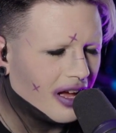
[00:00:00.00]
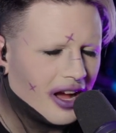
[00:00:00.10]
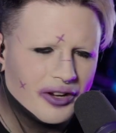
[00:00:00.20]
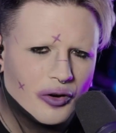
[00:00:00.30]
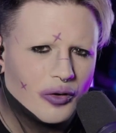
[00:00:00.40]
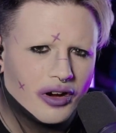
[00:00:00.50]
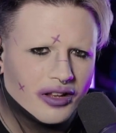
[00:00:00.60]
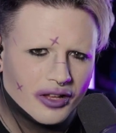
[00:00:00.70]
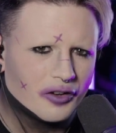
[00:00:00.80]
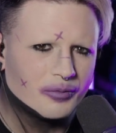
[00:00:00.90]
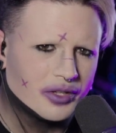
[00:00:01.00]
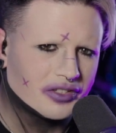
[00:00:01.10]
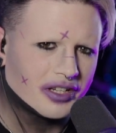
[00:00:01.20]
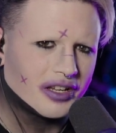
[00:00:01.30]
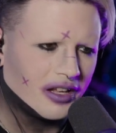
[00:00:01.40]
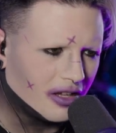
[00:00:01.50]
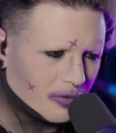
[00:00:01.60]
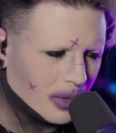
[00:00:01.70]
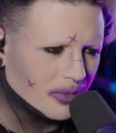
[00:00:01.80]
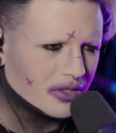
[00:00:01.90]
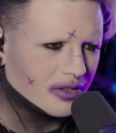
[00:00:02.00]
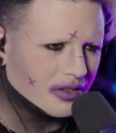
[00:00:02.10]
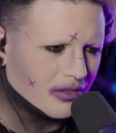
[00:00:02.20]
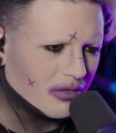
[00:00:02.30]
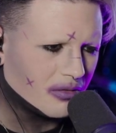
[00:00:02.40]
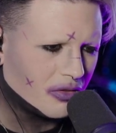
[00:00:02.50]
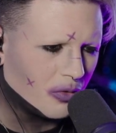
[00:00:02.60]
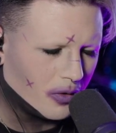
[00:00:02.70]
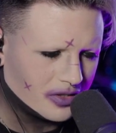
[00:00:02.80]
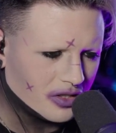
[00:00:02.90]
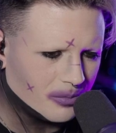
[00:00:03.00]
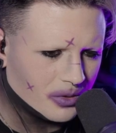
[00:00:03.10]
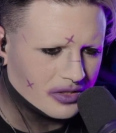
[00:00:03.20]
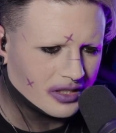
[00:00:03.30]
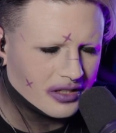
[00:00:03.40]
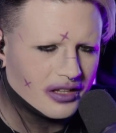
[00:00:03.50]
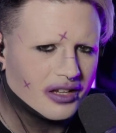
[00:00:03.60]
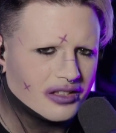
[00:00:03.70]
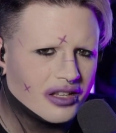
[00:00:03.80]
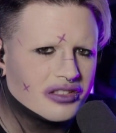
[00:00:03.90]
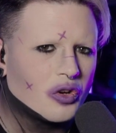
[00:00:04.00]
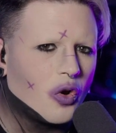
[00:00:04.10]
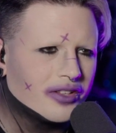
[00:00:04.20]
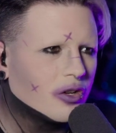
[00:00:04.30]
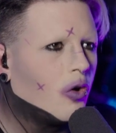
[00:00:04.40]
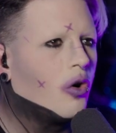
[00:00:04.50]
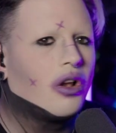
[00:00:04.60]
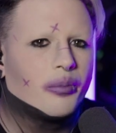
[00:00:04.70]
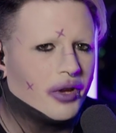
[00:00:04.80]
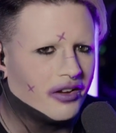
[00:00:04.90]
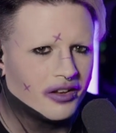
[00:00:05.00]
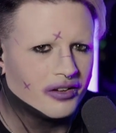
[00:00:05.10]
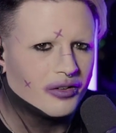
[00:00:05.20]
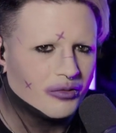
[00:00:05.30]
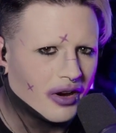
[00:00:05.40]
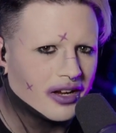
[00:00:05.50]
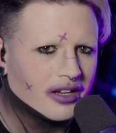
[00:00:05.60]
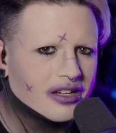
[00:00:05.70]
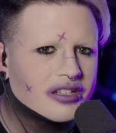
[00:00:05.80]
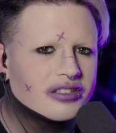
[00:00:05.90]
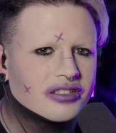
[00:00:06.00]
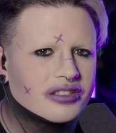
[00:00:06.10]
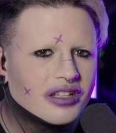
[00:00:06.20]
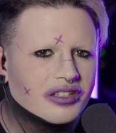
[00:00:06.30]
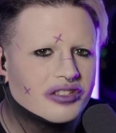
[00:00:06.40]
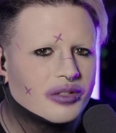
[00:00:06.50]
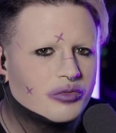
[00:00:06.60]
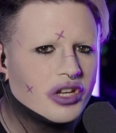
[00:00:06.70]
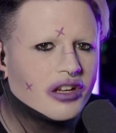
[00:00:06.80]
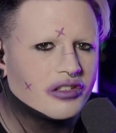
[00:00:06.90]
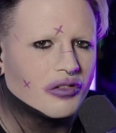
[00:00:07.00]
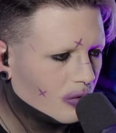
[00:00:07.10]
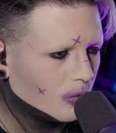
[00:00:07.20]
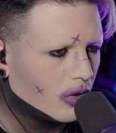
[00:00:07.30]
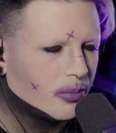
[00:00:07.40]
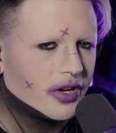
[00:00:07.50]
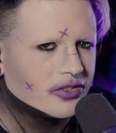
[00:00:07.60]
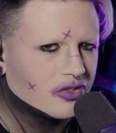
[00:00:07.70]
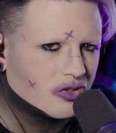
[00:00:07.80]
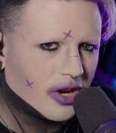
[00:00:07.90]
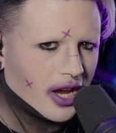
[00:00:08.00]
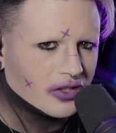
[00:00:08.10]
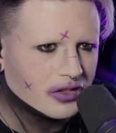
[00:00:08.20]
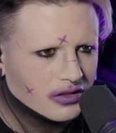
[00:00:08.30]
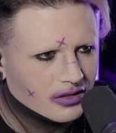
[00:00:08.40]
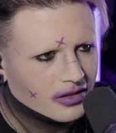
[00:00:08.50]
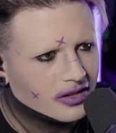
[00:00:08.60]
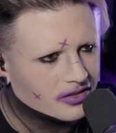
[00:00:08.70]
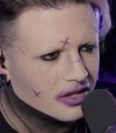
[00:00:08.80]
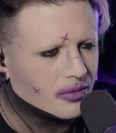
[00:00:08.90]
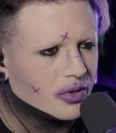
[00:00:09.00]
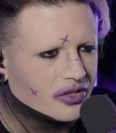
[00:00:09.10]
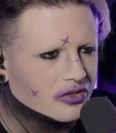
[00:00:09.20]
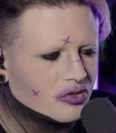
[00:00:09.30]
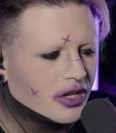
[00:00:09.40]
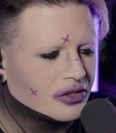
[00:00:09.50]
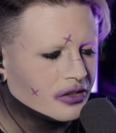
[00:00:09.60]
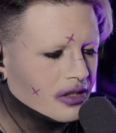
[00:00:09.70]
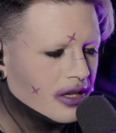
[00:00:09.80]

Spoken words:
I know a lot of music, a lot of people's thoughts on music. It's all opinion, right? Because it's subjective. One person's trash is another person's treasure.